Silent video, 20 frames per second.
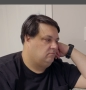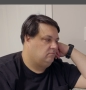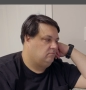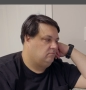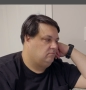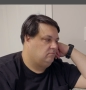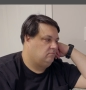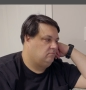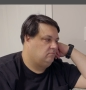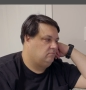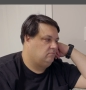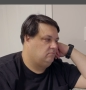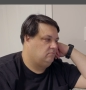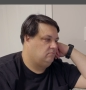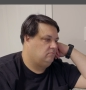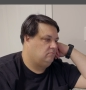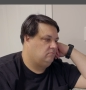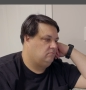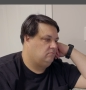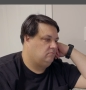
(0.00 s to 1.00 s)

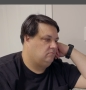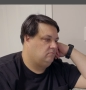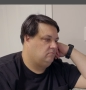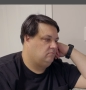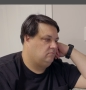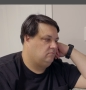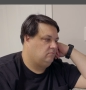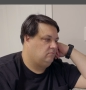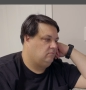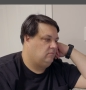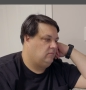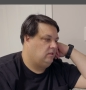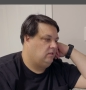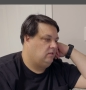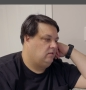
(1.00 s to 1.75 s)
No one is speaking in this clip.